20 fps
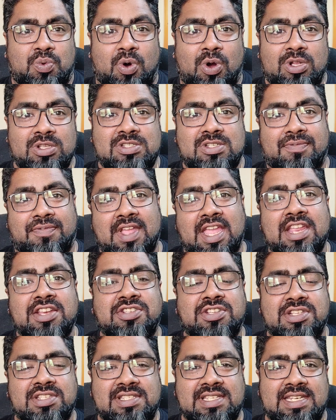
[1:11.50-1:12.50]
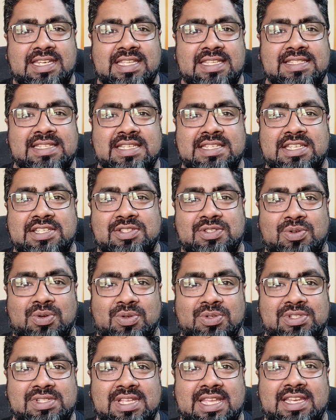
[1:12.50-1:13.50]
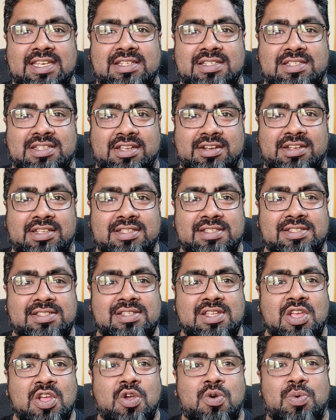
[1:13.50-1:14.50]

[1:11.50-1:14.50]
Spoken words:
walls of ancient cities such as those in Tiryns